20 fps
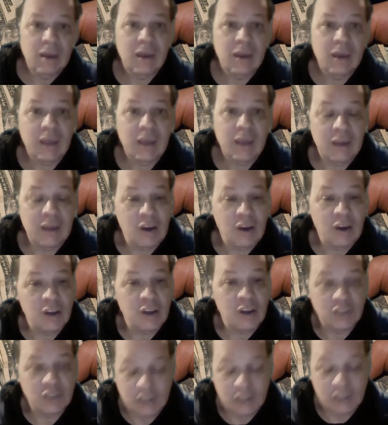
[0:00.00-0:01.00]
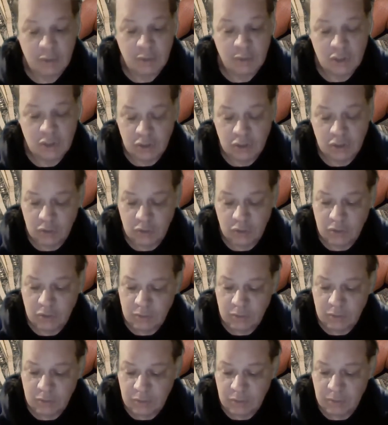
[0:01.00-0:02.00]
And on stimulus
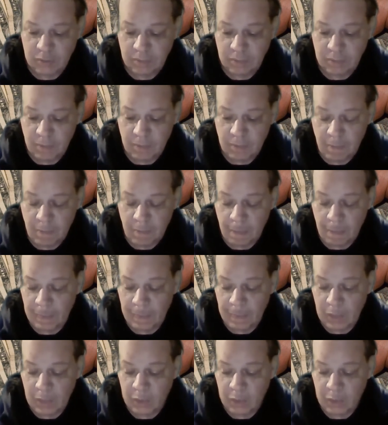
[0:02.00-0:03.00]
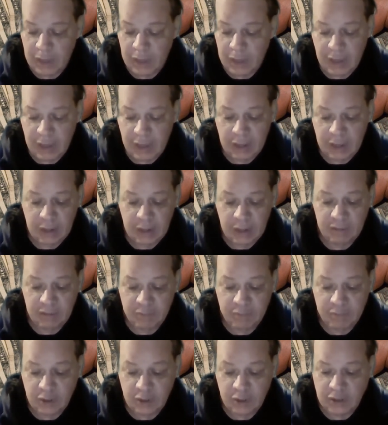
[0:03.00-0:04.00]
news, we
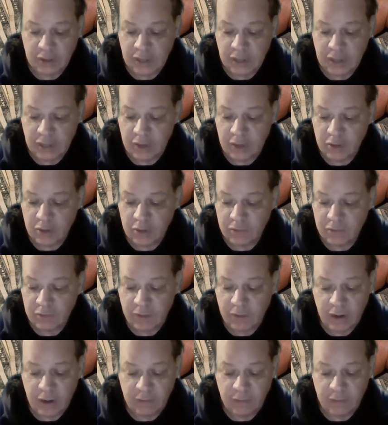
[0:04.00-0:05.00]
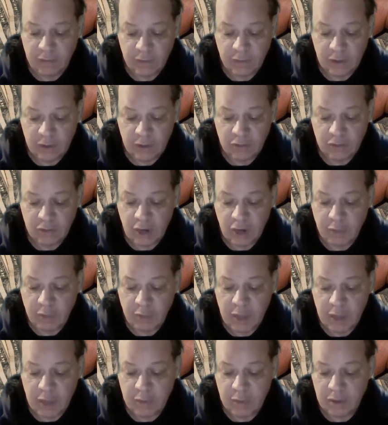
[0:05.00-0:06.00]
have Bernie Sanders fighting for the direct
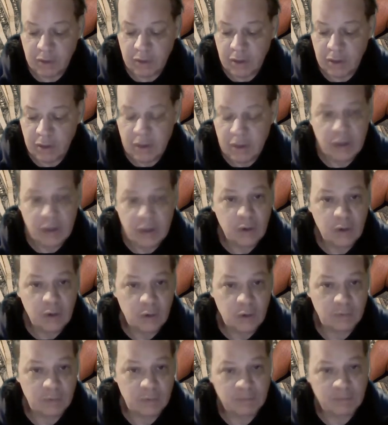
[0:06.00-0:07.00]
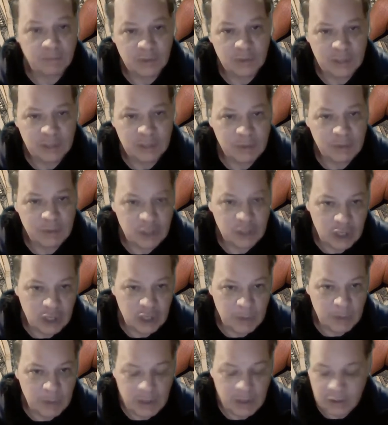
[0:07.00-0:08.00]
payment, or stimulus
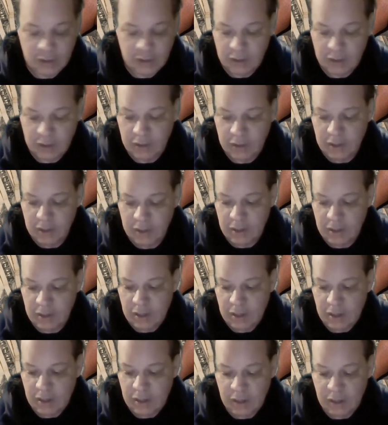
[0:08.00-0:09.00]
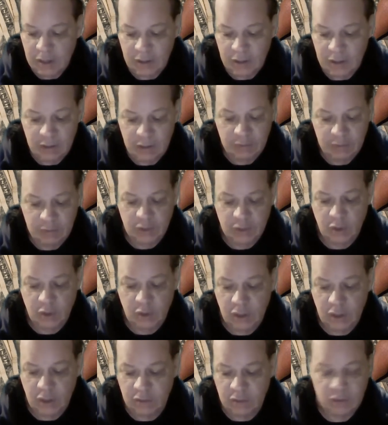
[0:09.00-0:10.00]
checks basically, of a
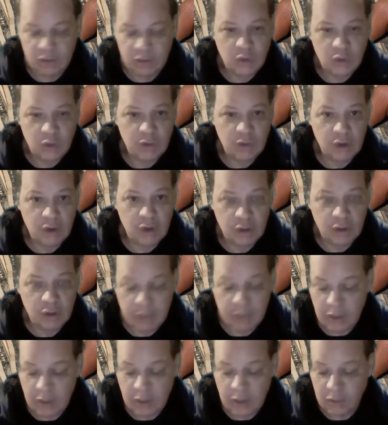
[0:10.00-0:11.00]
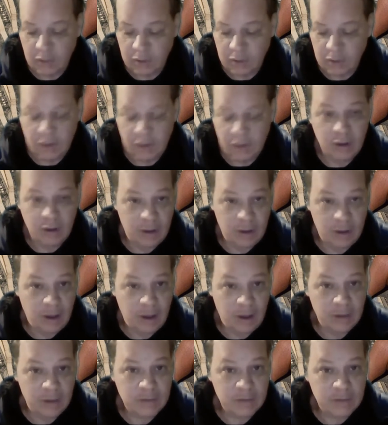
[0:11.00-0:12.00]
$1,200 amount
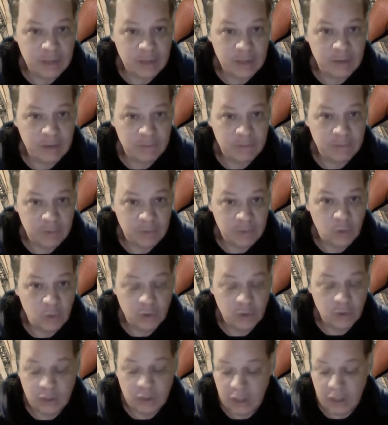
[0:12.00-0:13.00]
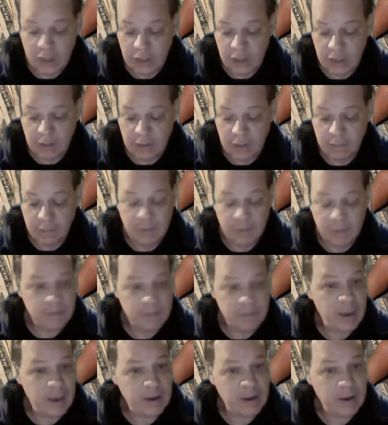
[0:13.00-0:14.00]
on the Senate floor today. In
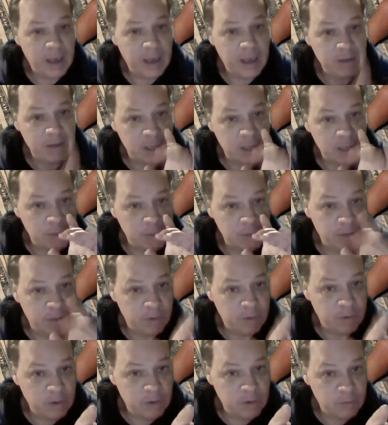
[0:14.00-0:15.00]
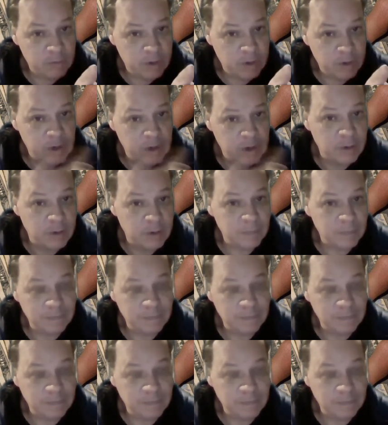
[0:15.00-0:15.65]
fact, I have a clip out for you right here.